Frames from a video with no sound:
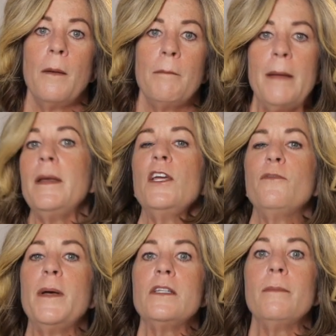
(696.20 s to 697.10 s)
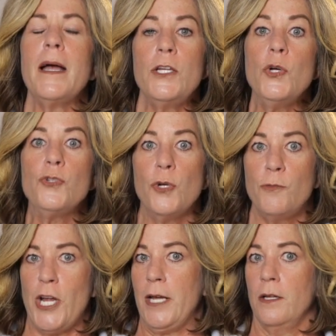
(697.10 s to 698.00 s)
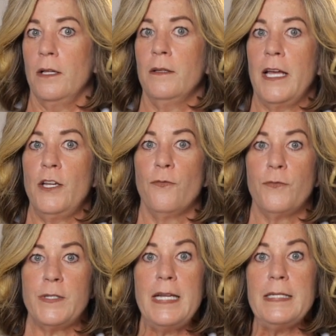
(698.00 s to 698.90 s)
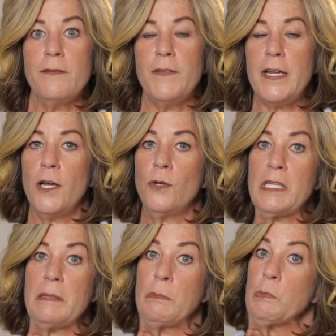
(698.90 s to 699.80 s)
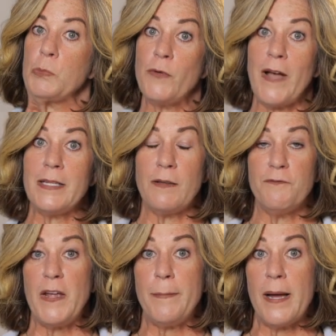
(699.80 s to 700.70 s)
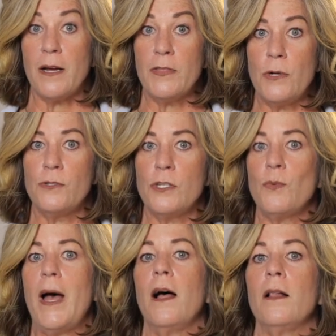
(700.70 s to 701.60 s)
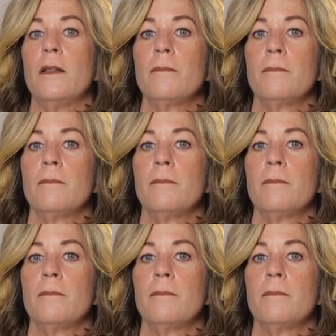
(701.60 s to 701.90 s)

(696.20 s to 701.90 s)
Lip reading: Maybe you've been to my YouTube channel and you've seen some videos and you've got some feedback on those as well.